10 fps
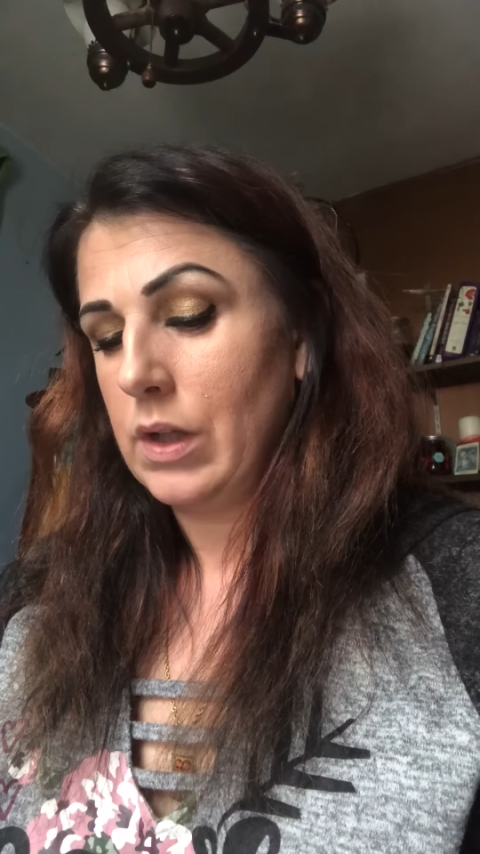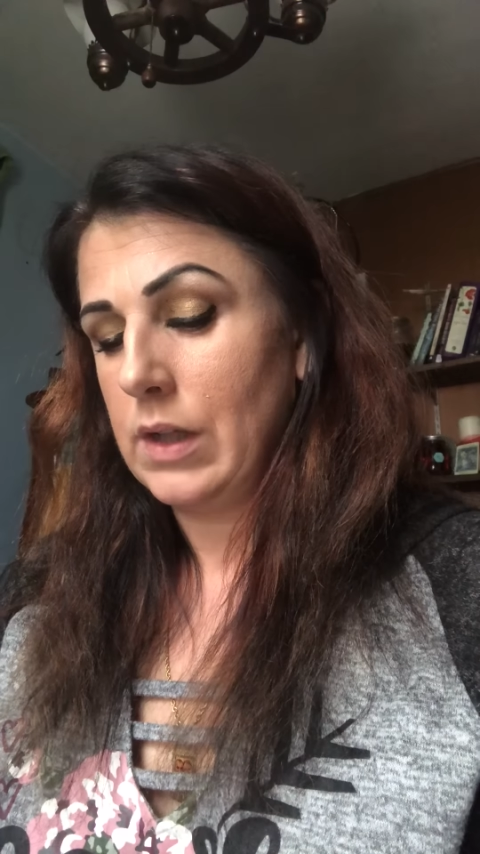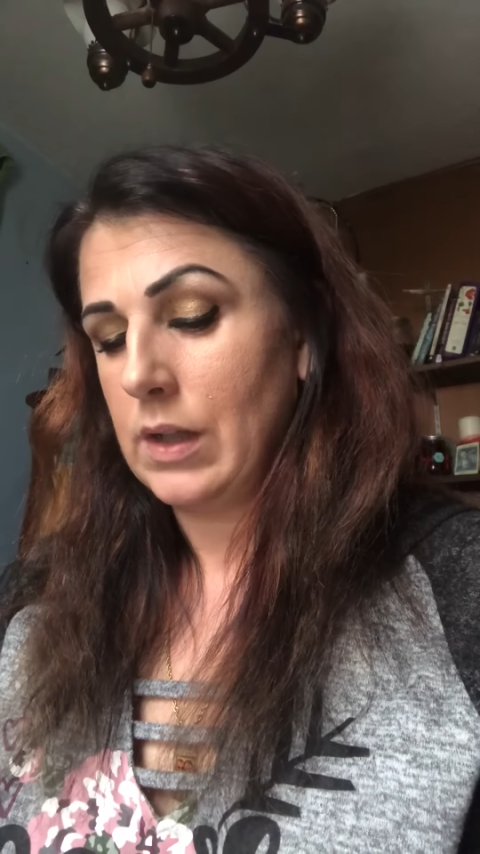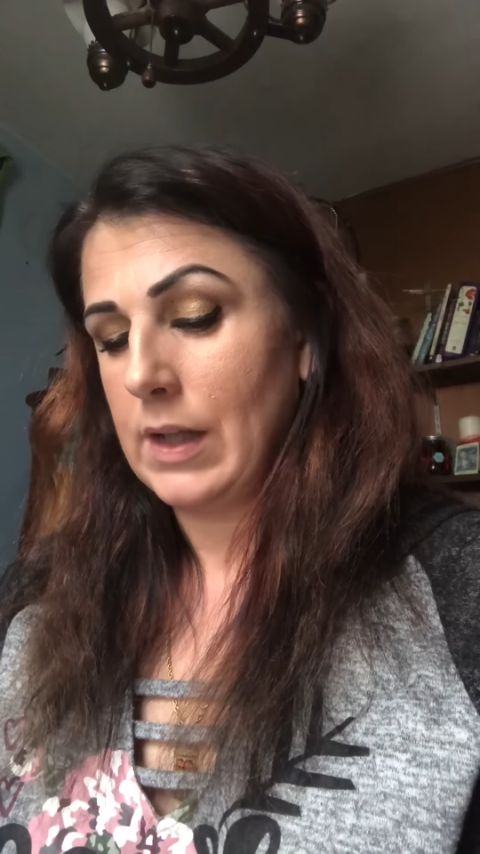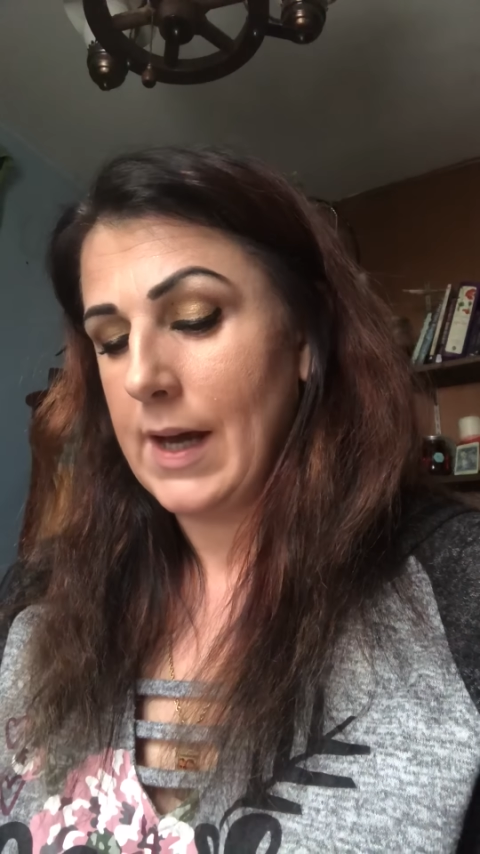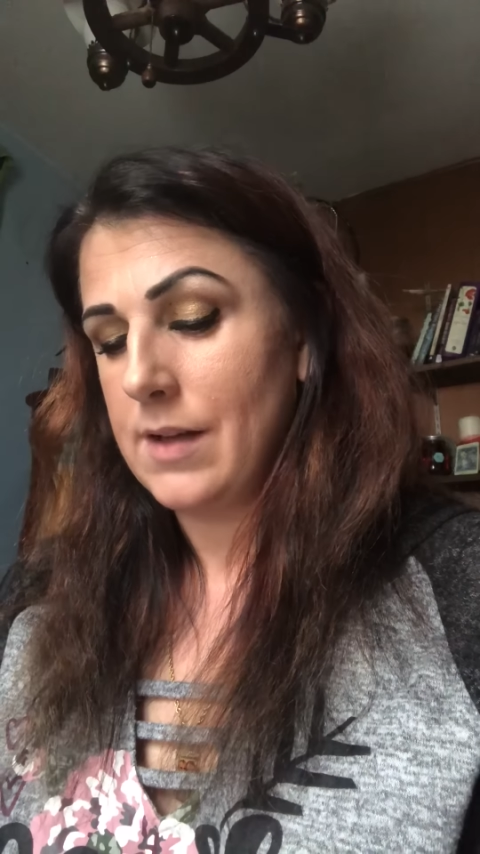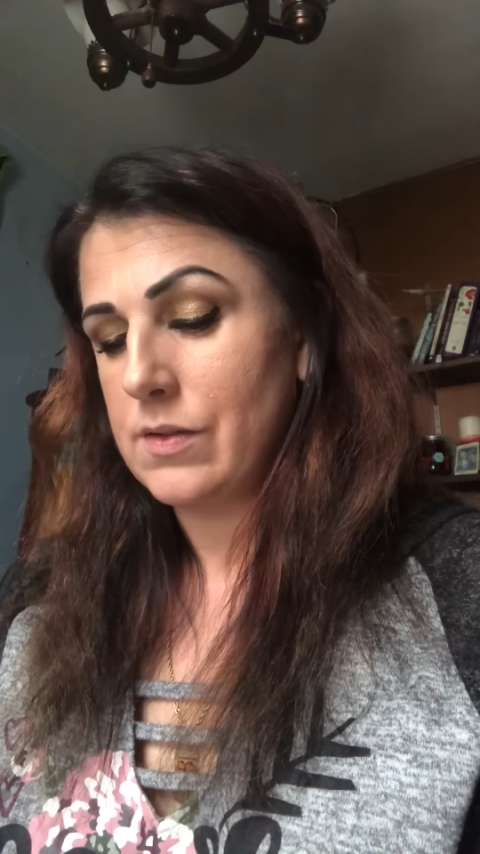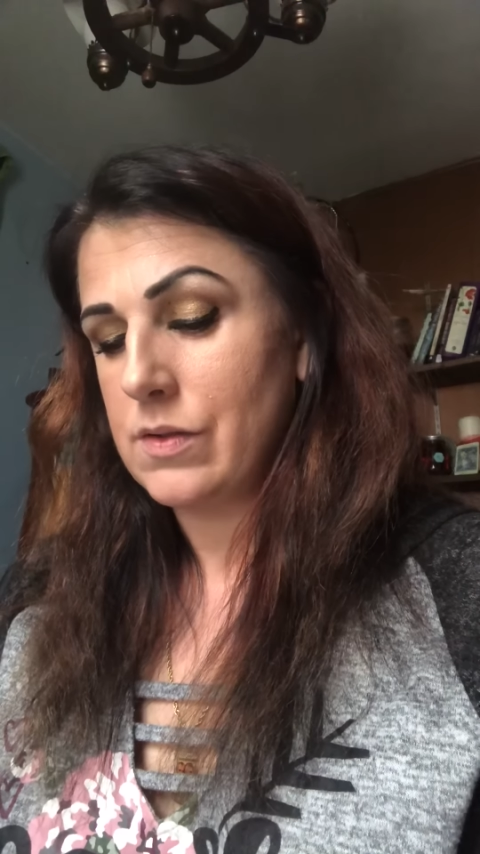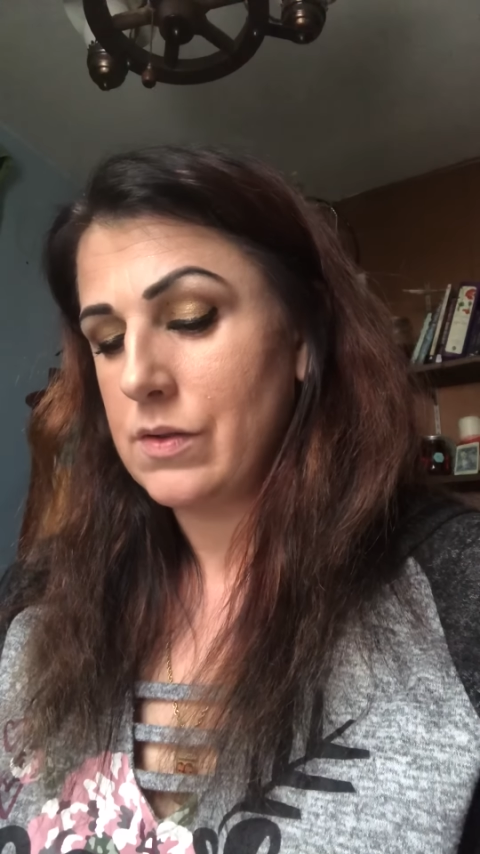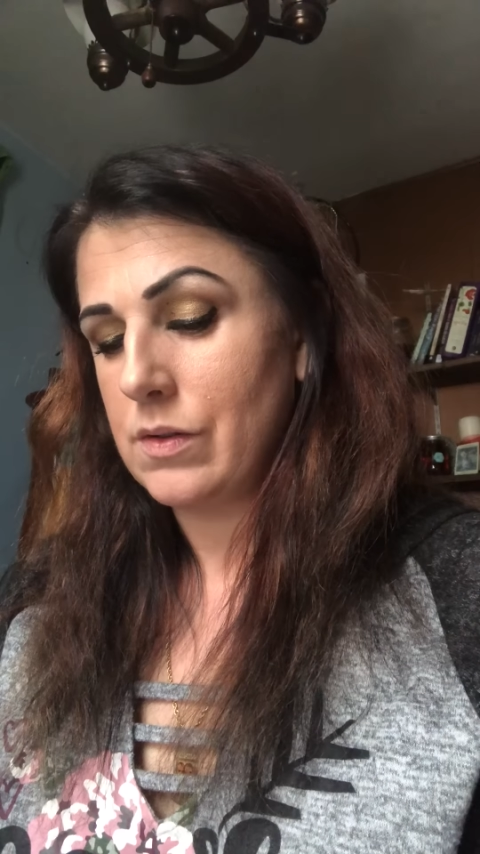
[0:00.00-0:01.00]
in the
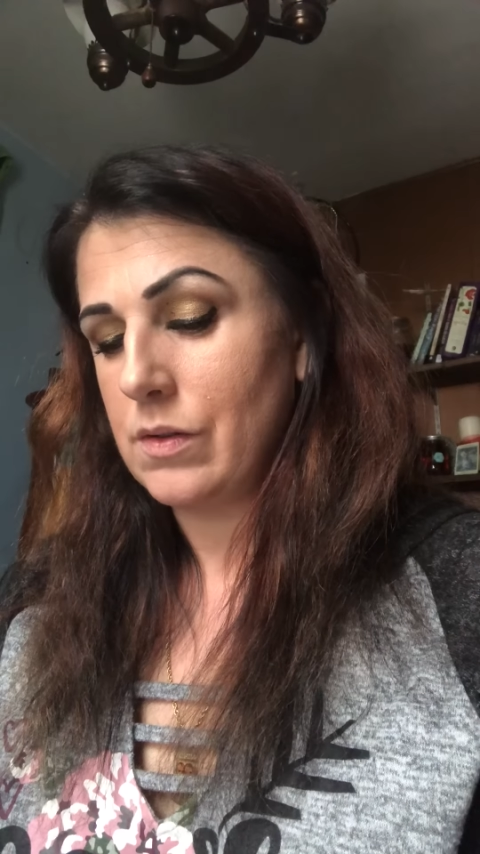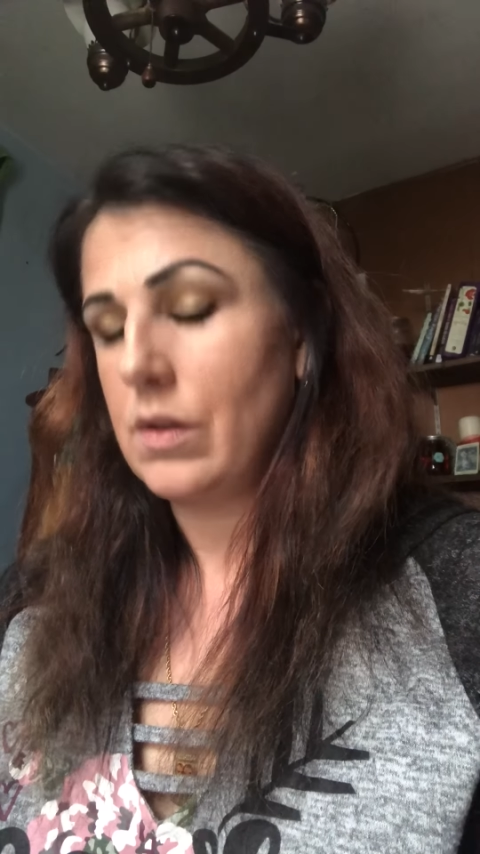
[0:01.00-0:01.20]
last,